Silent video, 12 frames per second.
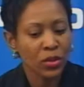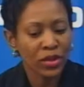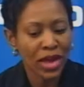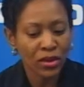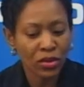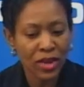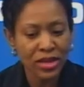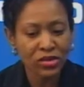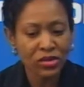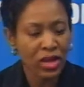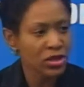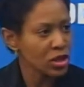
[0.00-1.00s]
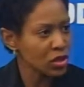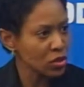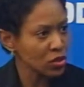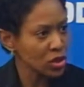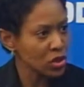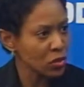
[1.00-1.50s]
With anorexia,
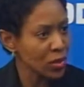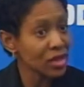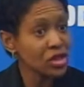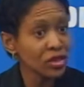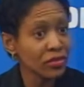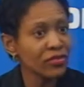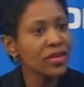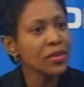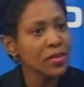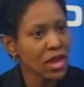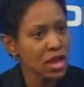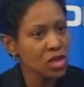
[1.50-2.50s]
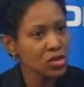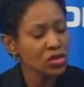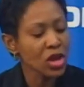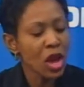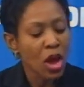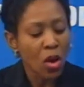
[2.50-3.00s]
and you mentioned females,
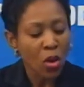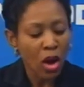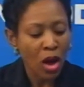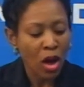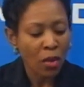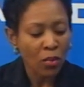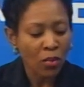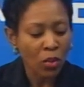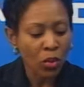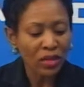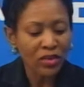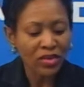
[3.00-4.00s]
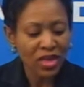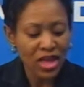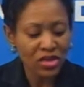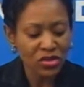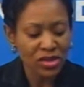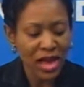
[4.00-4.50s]
one of the
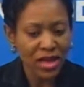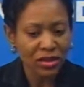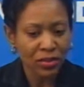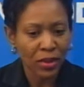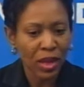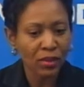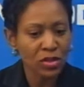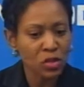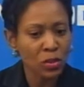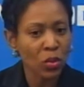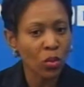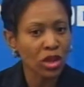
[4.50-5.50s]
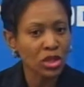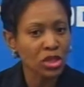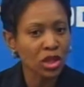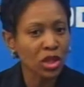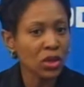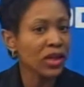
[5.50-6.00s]
things that parents may want
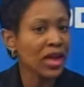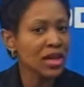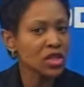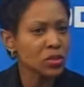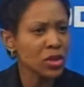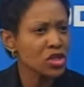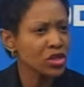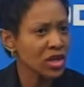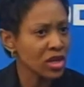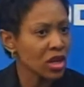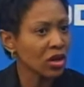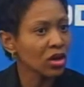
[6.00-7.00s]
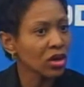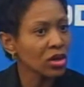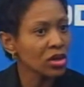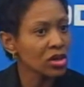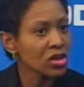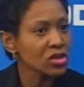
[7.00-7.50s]
to look at, especially in young
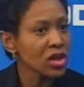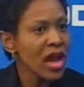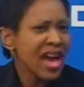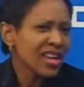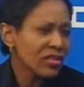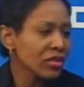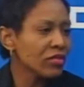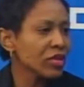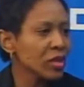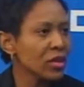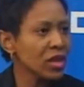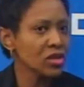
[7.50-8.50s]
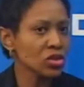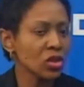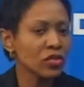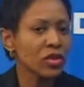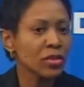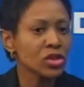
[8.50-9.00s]
girls, and even females, older
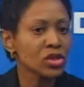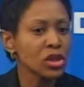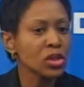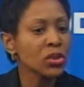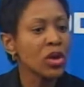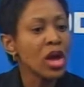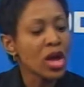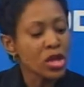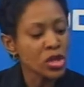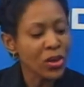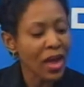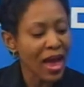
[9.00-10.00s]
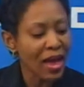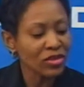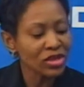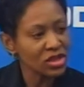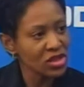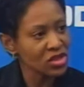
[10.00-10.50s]
females too, you have
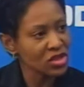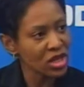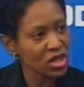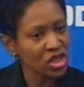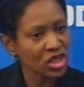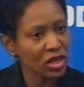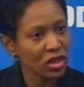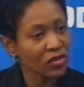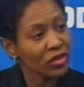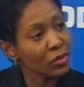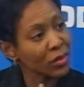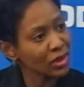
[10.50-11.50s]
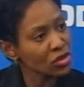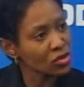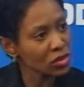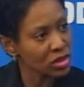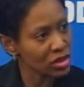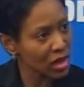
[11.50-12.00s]
a cessation of the
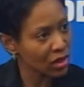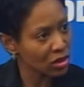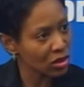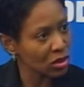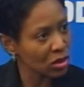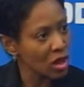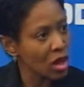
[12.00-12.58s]
menstrual cycle.